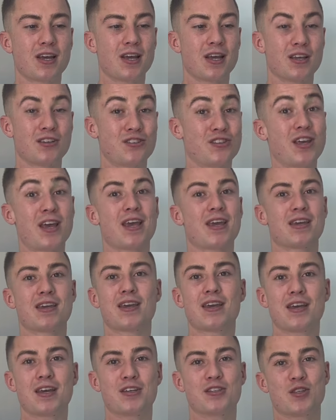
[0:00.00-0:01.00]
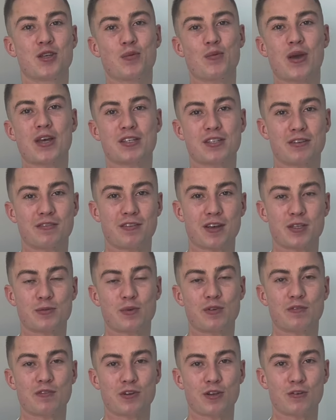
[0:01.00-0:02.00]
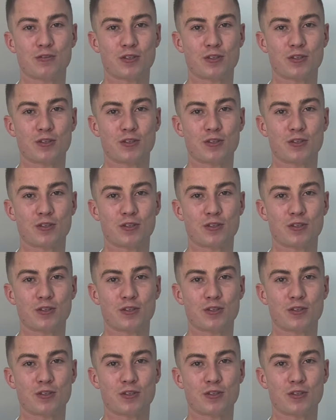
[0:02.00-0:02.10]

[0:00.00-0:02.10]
say is the best investment for you.